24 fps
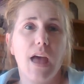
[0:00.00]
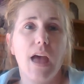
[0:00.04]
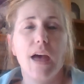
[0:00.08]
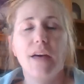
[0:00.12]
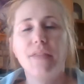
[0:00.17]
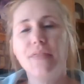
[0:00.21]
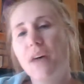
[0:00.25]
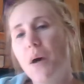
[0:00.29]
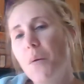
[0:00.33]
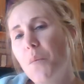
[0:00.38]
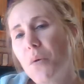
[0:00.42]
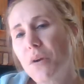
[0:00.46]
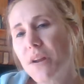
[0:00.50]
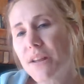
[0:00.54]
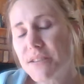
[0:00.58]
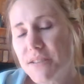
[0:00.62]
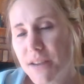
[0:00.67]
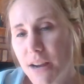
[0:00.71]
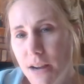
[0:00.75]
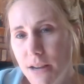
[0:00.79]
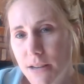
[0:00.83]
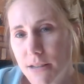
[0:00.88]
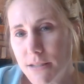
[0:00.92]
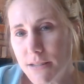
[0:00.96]
And then what it
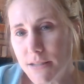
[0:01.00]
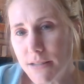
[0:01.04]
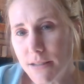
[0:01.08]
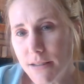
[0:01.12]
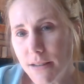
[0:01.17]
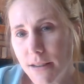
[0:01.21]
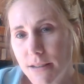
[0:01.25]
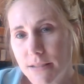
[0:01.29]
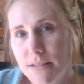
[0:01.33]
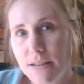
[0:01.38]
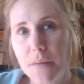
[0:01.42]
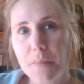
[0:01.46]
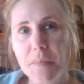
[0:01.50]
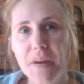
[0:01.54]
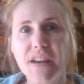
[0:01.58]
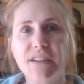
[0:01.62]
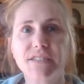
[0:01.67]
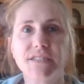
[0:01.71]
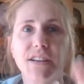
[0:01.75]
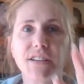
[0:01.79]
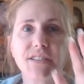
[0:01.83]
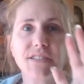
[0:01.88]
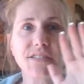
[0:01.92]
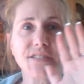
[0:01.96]
does is it
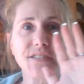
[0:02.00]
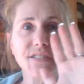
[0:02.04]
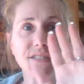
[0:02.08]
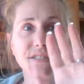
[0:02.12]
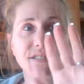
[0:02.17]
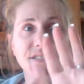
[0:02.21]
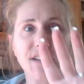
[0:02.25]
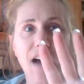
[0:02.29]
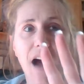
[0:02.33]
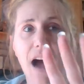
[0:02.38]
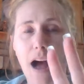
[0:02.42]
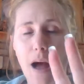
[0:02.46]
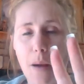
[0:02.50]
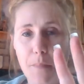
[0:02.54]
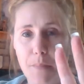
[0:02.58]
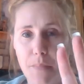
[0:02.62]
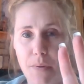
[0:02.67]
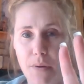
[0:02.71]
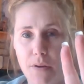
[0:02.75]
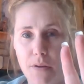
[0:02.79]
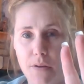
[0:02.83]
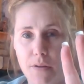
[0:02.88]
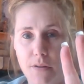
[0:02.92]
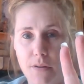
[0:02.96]
makes us stop
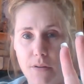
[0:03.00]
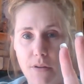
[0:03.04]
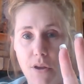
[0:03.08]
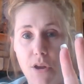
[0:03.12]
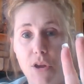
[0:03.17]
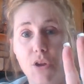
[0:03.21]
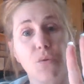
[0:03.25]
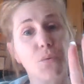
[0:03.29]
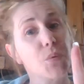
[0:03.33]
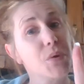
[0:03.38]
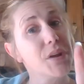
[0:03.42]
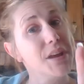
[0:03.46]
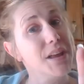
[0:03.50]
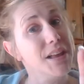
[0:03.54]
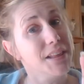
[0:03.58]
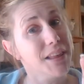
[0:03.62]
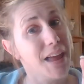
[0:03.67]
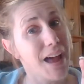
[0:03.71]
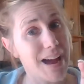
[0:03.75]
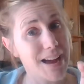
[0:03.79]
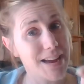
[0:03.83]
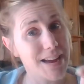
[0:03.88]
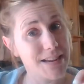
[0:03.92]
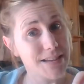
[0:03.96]
and
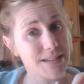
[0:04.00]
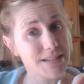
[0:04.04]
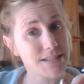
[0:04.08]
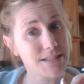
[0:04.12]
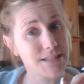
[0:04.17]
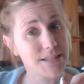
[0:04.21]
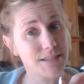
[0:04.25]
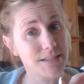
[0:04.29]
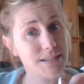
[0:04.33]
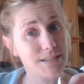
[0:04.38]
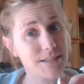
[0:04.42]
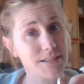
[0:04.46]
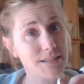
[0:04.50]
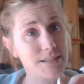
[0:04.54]
realize